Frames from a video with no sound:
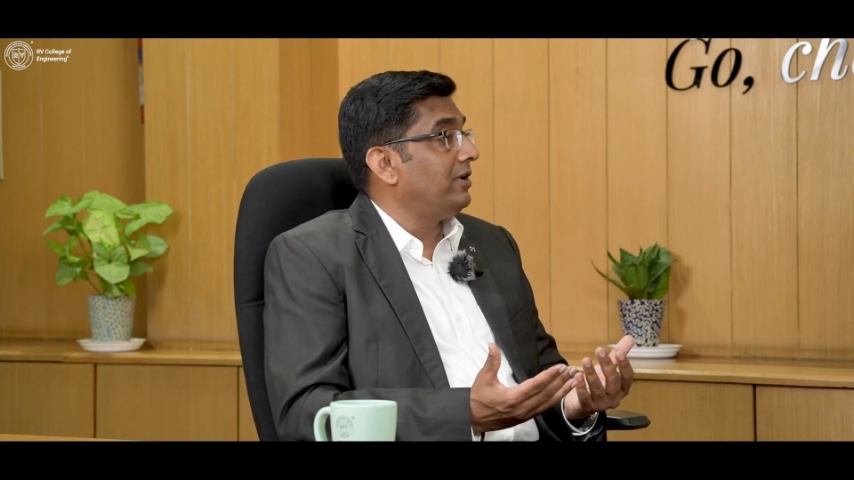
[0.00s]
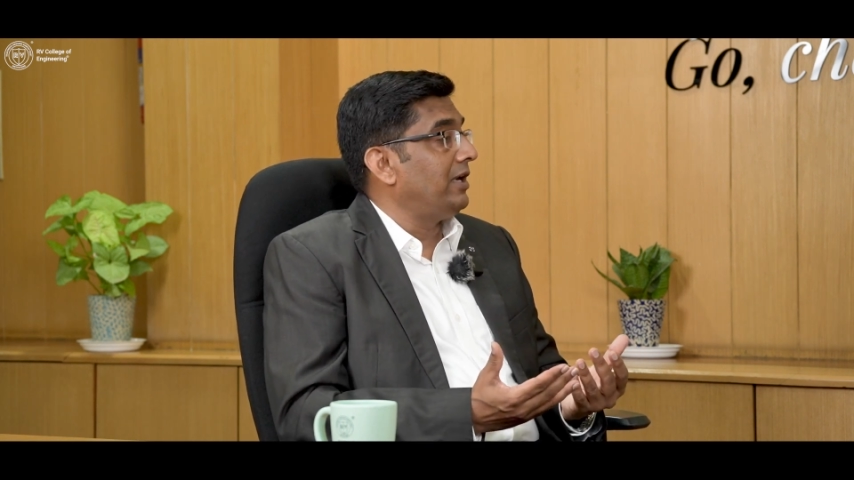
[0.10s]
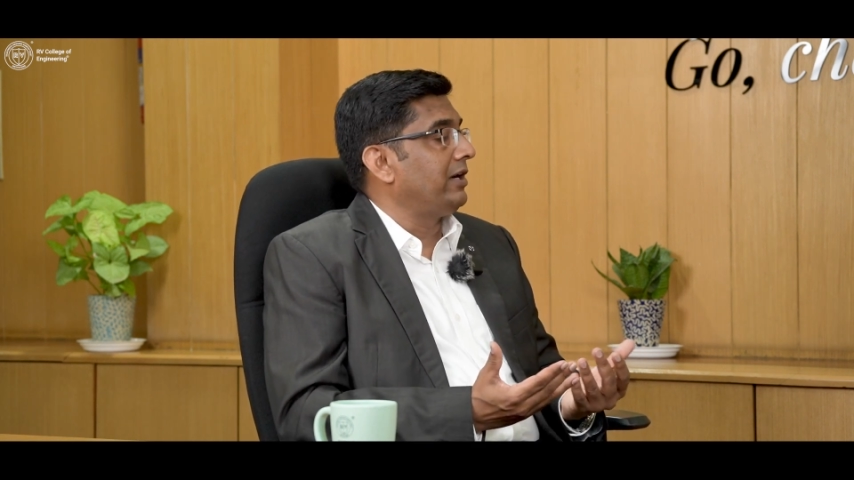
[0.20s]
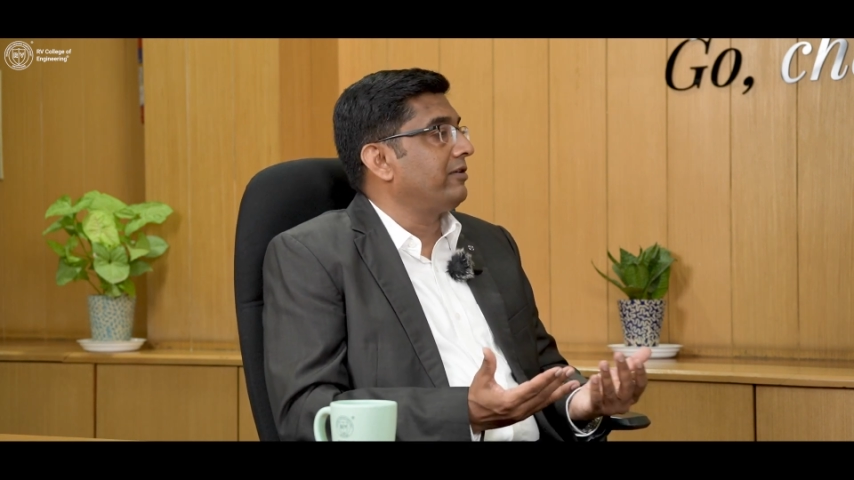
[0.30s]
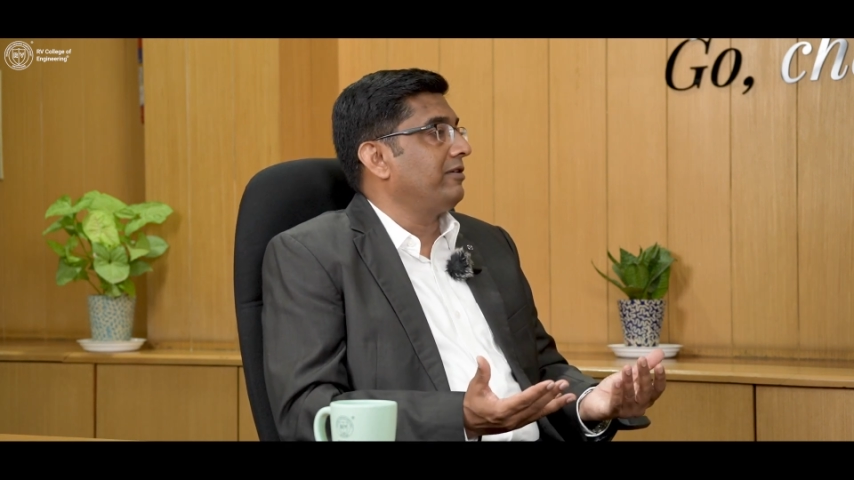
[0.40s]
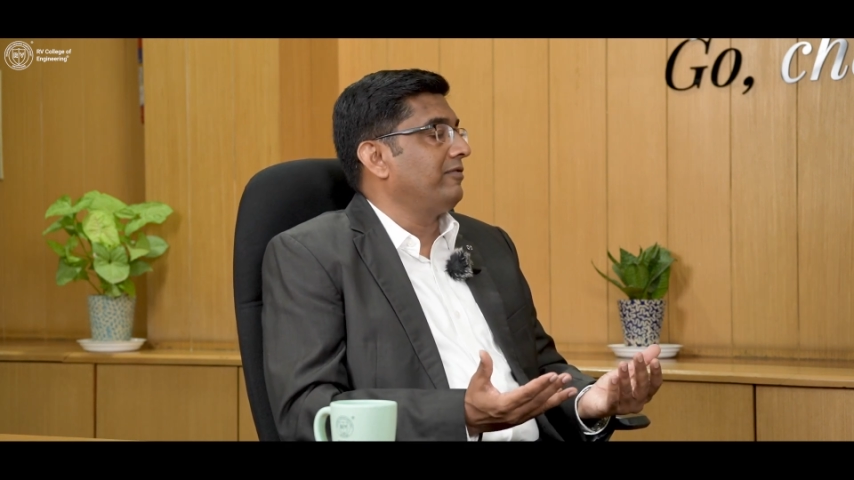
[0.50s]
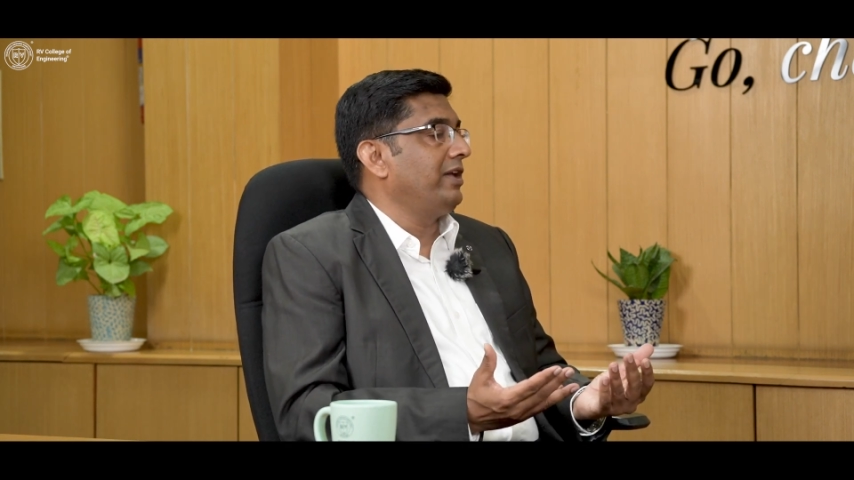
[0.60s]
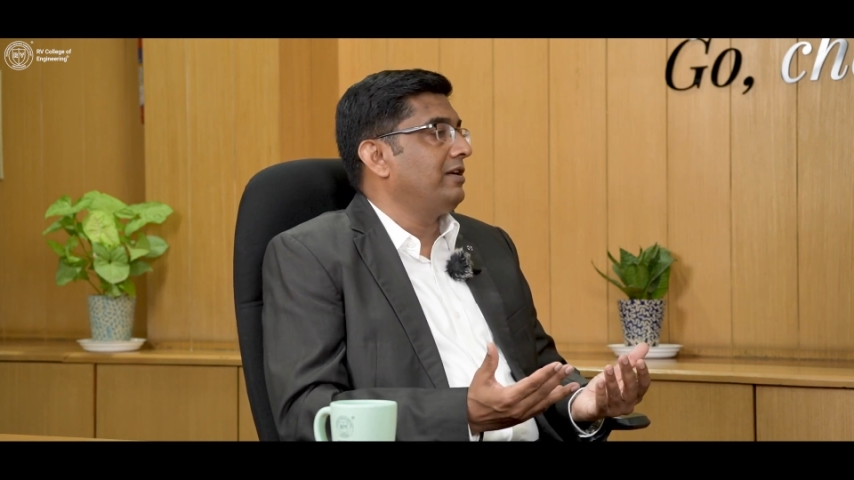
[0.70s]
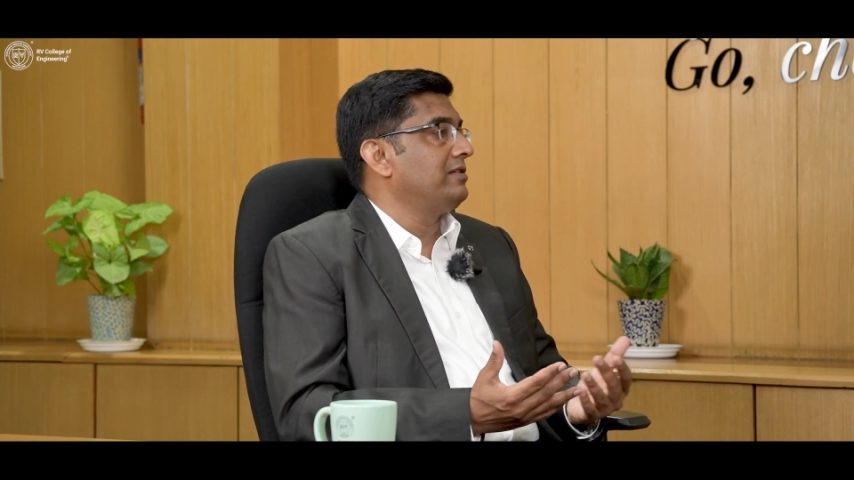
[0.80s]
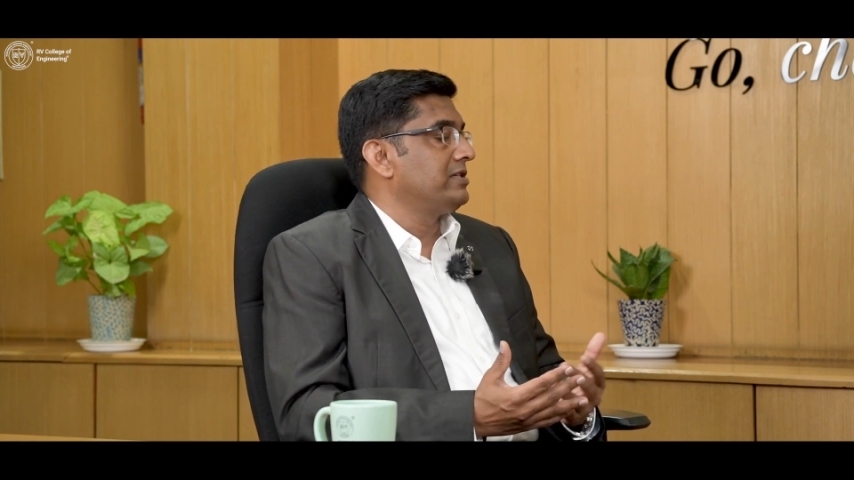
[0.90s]
electric
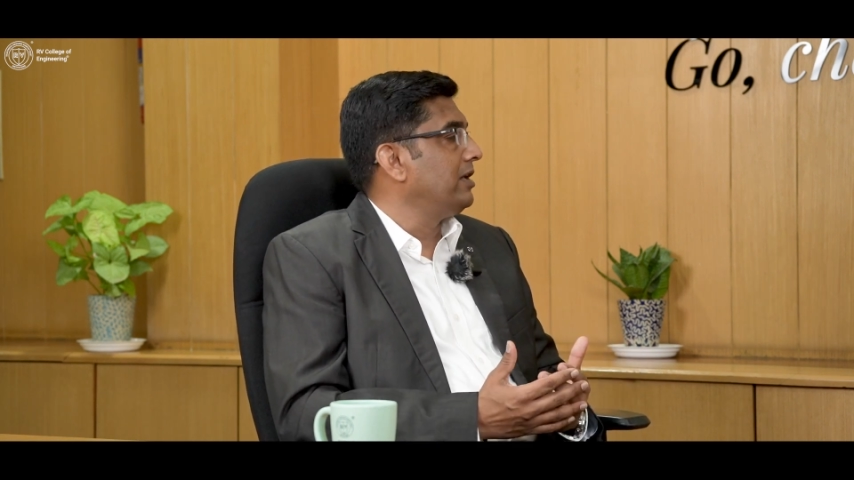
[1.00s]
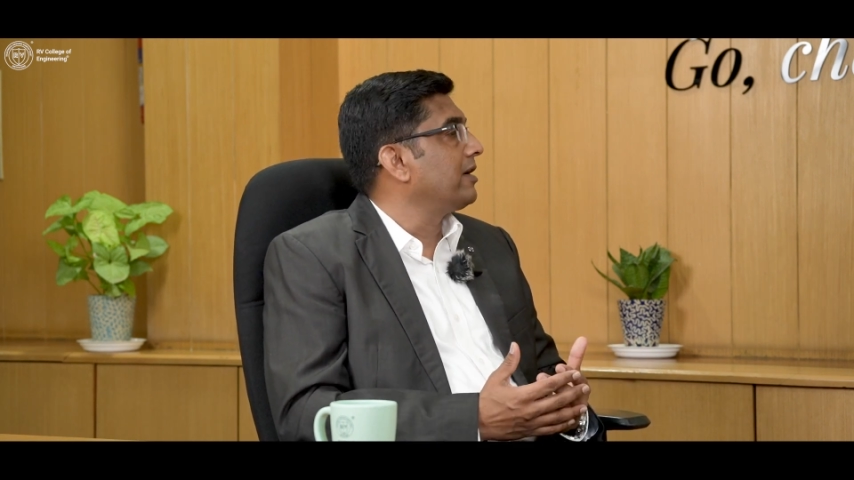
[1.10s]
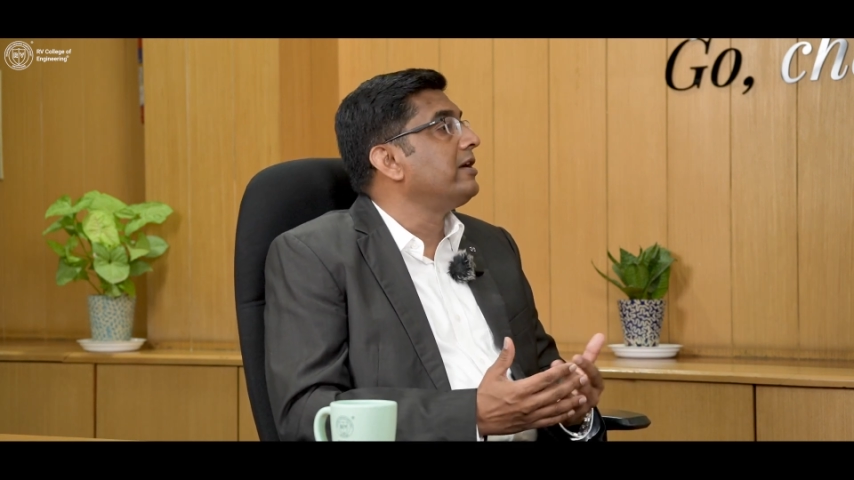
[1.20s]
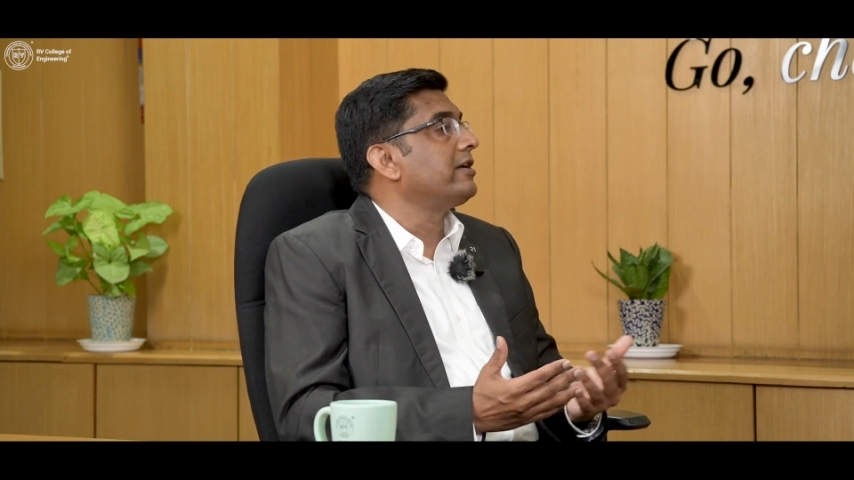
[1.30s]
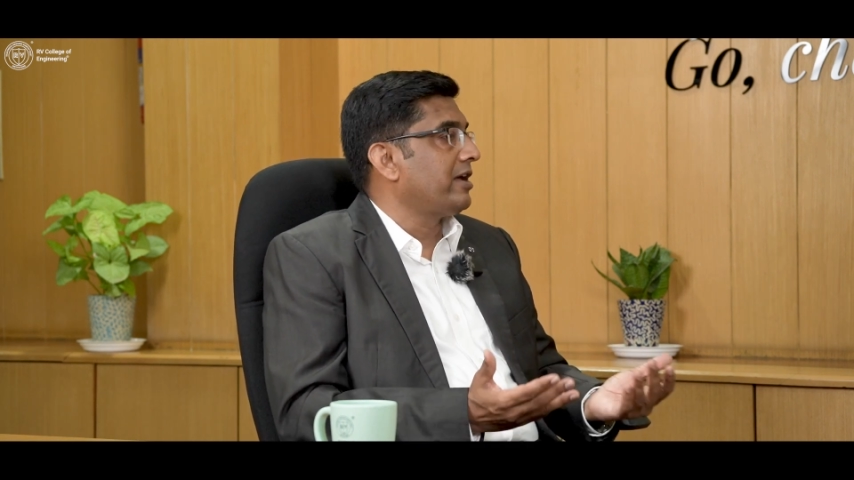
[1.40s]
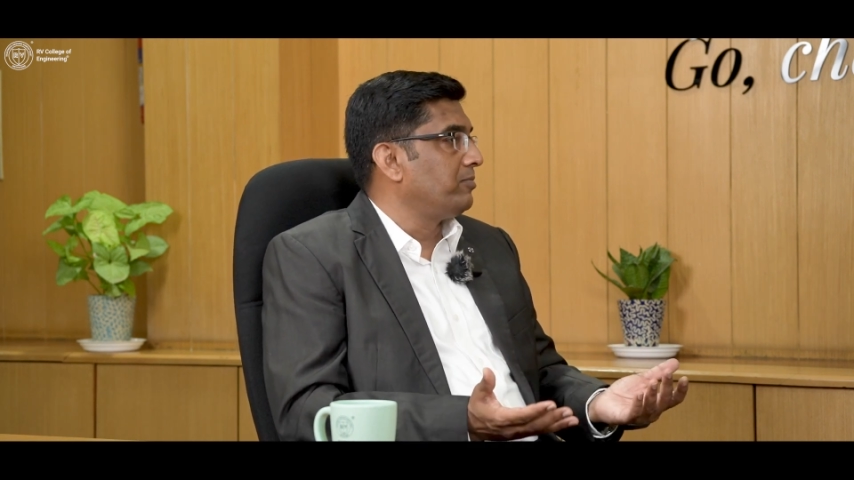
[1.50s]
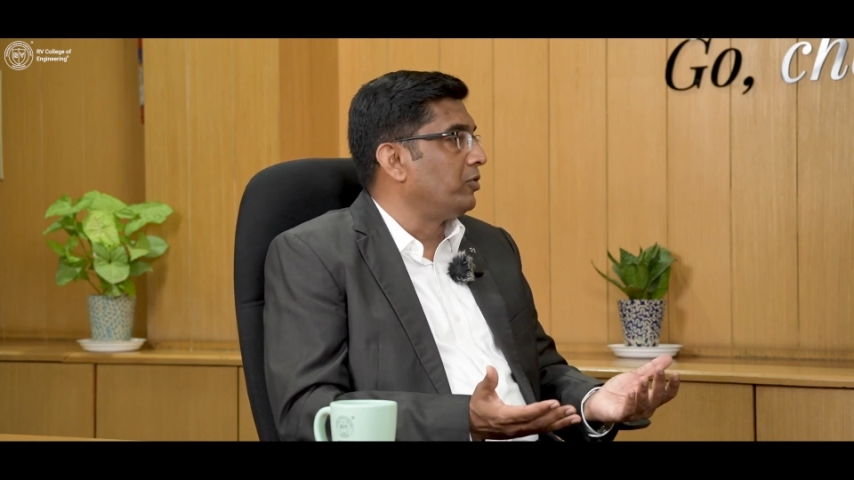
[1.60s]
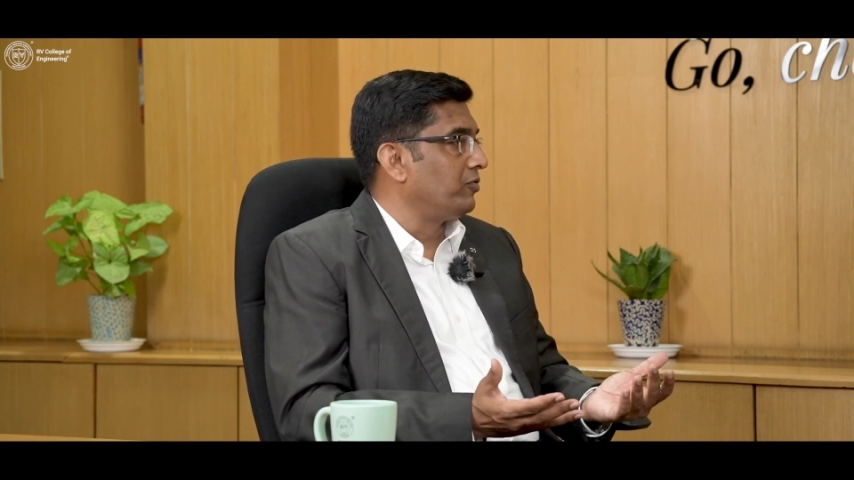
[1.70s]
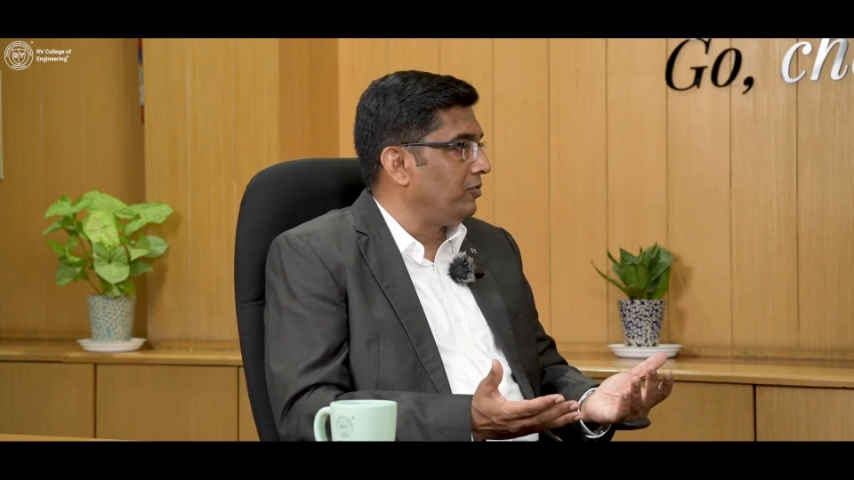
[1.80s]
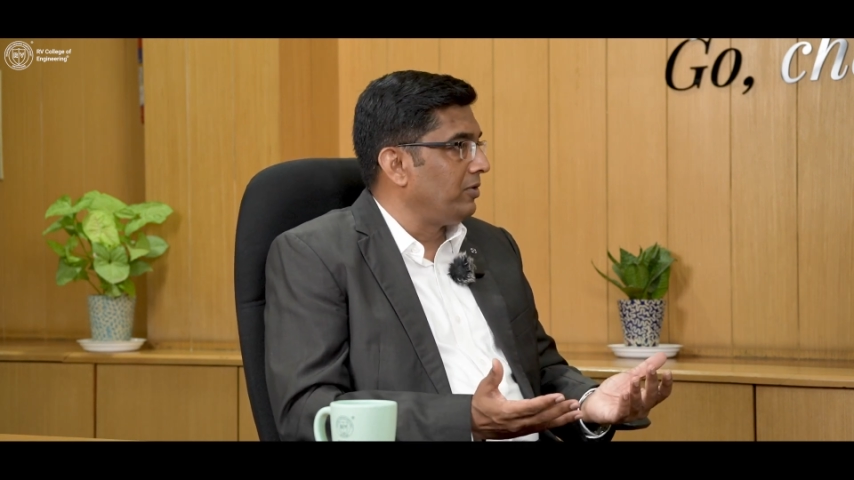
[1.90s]
vehicles in our entire
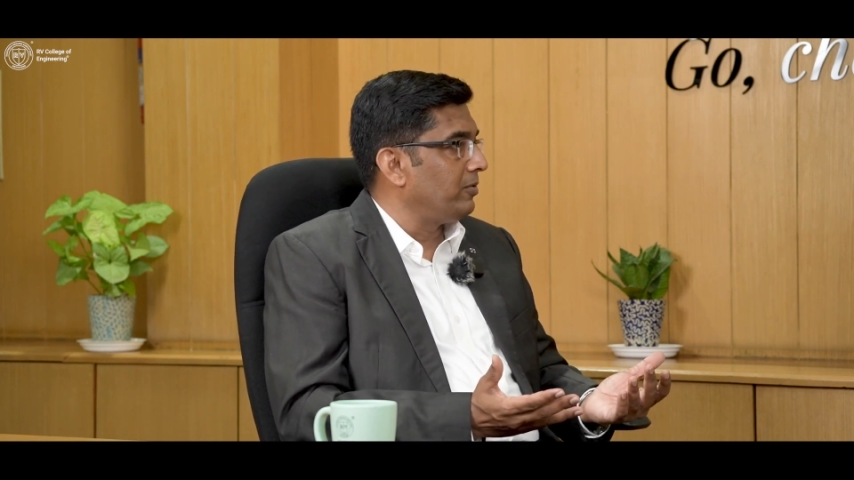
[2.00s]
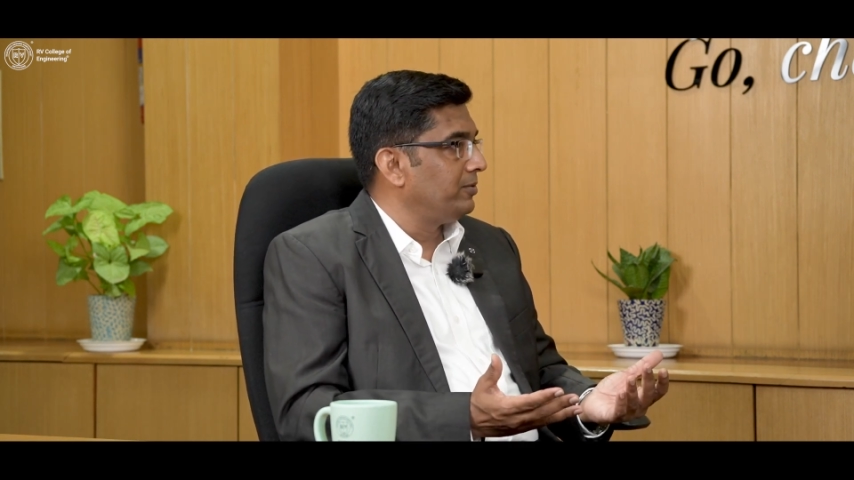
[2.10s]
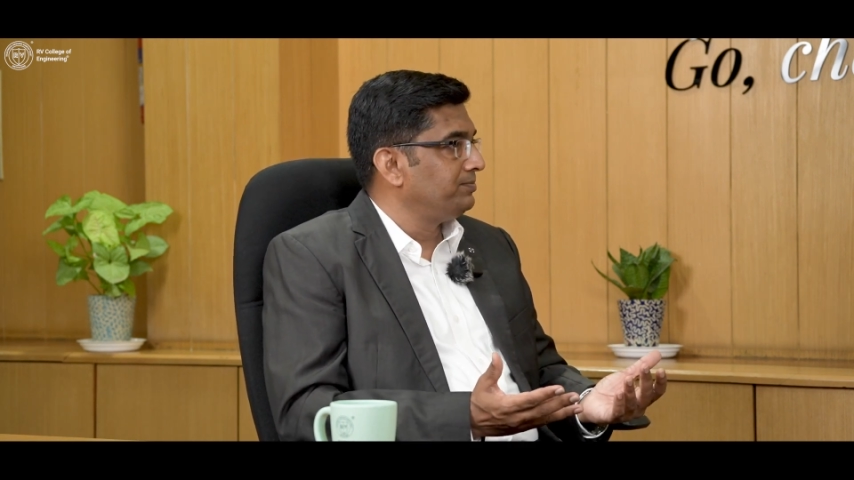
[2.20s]
portfolio.